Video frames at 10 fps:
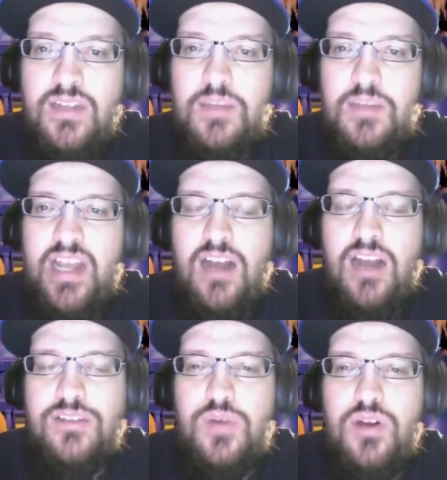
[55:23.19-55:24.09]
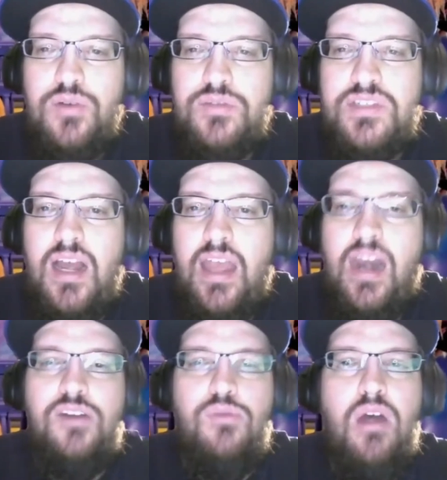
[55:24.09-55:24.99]
Somebody else wrote, and
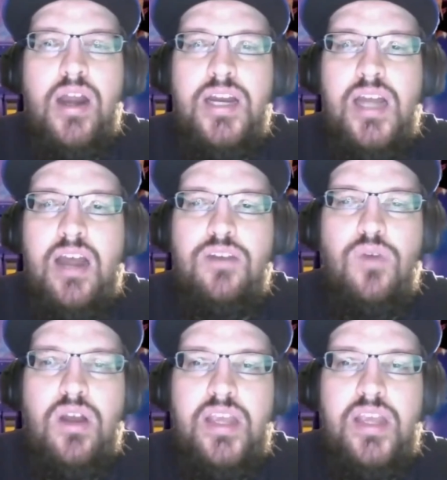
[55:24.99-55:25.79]
I don't want to